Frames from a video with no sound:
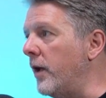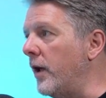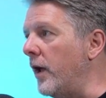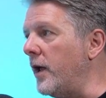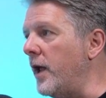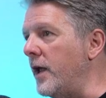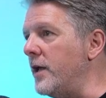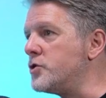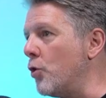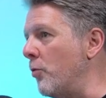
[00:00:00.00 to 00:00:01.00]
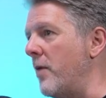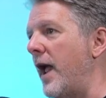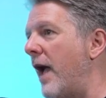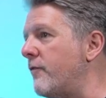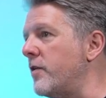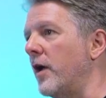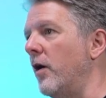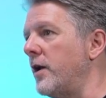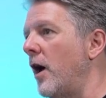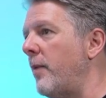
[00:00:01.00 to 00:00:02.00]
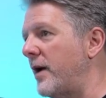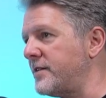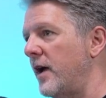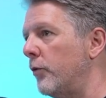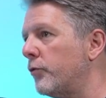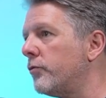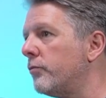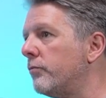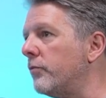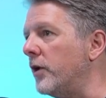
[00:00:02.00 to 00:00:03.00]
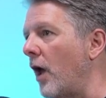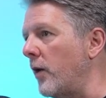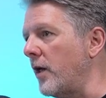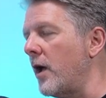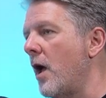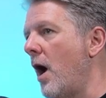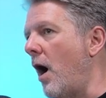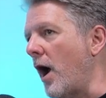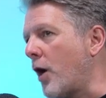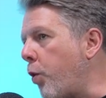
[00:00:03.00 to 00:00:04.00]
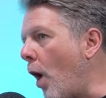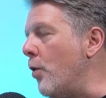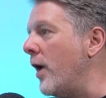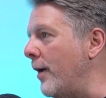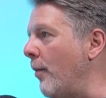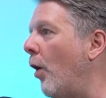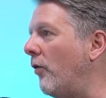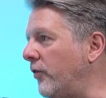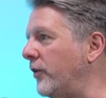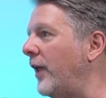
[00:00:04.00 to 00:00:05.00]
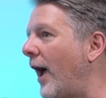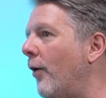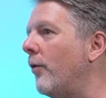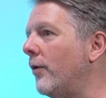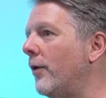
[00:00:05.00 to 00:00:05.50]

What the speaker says: He taught me everything I know about sales, and I quote him often now.